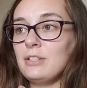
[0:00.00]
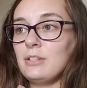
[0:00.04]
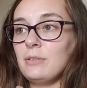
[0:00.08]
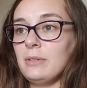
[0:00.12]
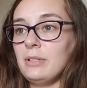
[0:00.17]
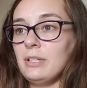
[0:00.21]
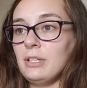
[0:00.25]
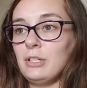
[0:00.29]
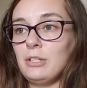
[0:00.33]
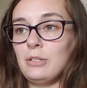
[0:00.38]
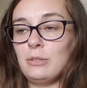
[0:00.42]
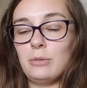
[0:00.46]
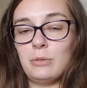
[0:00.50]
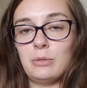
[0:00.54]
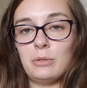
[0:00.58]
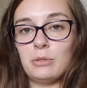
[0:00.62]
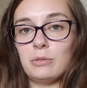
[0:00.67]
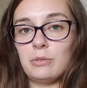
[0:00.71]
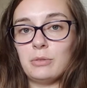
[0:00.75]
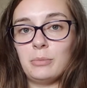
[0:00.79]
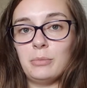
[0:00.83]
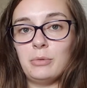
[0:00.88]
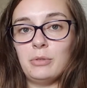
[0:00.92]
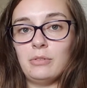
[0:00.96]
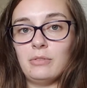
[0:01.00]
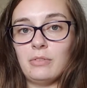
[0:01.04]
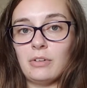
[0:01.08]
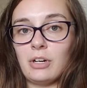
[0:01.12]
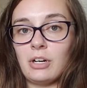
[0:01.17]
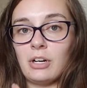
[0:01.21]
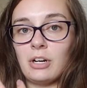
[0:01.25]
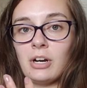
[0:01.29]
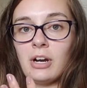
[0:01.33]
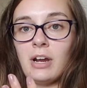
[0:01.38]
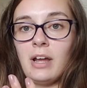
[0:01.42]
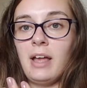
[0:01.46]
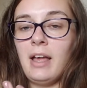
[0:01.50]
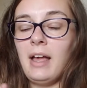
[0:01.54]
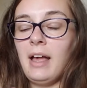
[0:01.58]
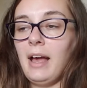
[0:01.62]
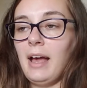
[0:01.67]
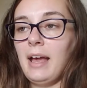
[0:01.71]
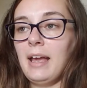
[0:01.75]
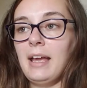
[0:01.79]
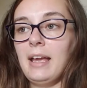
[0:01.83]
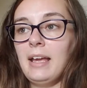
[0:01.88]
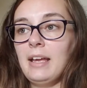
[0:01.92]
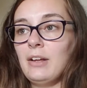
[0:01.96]
doing the cuticle remover.
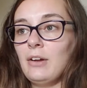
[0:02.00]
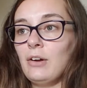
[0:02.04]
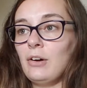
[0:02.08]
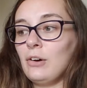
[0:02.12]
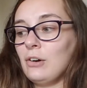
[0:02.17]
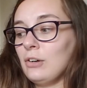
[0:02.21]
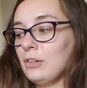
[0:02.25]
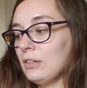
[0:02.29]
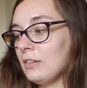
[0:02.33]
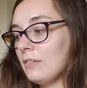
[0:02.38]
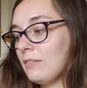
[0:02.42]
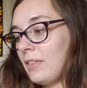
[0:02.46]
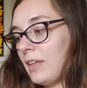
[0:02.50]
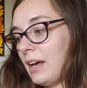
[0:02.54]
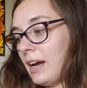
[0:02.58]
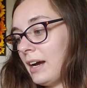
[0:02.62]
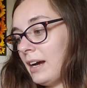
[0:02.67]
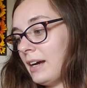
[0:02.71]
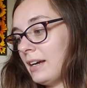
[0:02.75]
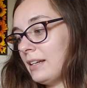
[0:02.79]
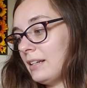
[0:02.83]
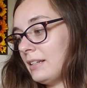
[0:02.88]
I hate all of that.